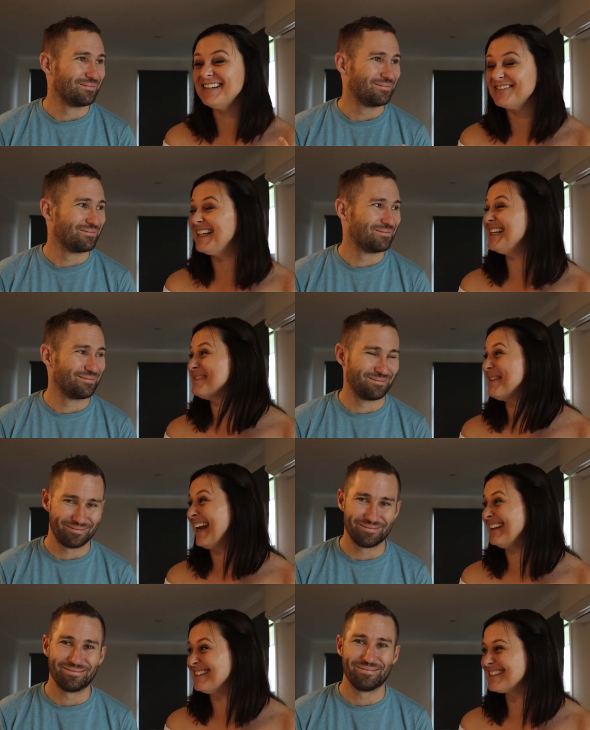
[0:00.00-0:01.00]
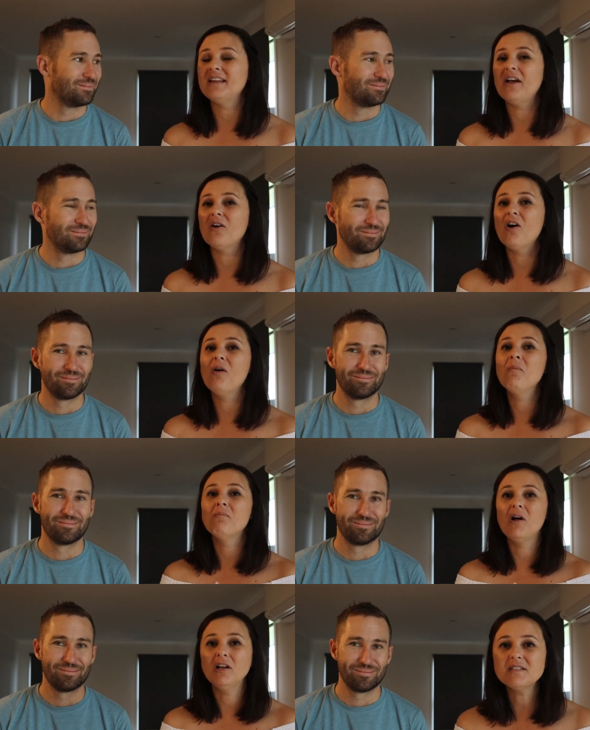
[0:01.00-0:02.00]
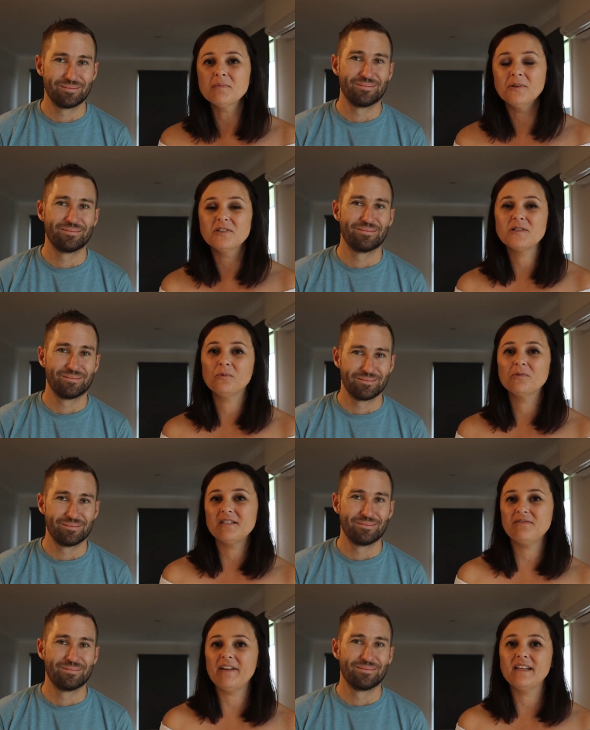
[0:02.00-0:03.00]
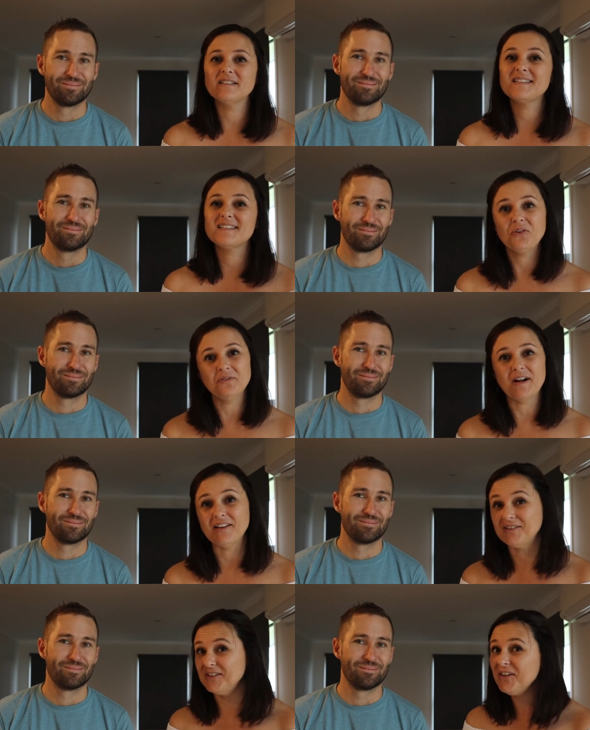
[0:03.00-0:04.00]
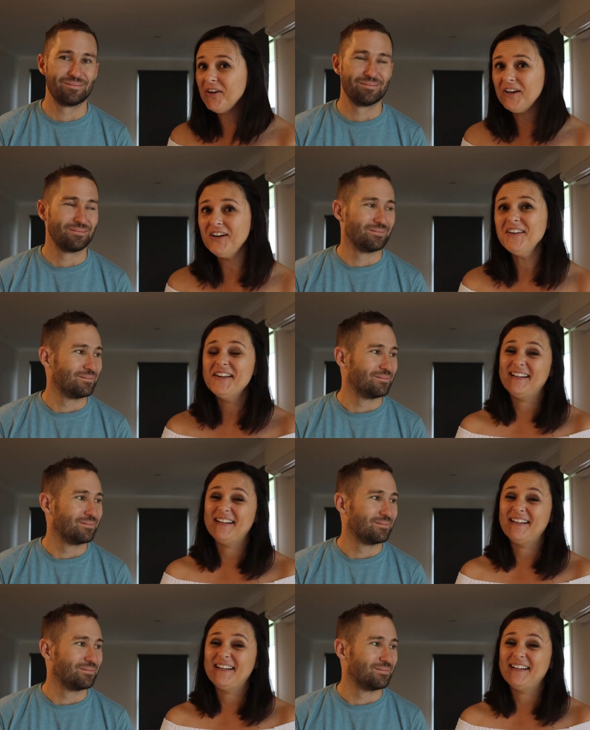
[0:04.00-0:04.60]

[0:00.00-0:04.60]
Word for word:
Speaker 1: it really depends there are multiple sports events throughout the year